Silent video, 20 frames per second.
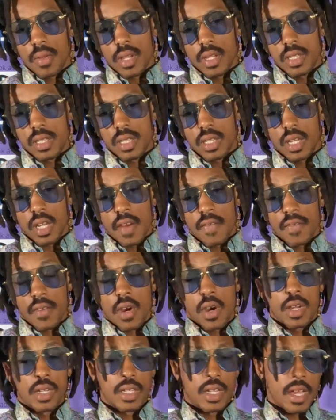Let's see, I've
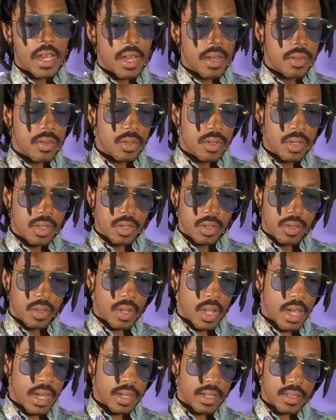gone down to
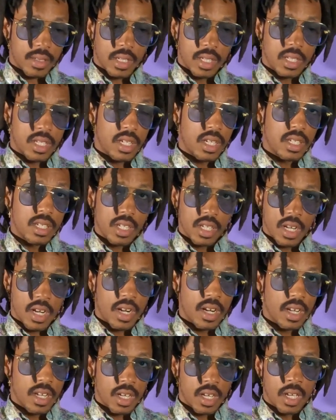like the Tennessee
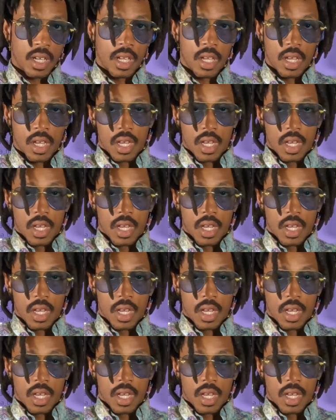area,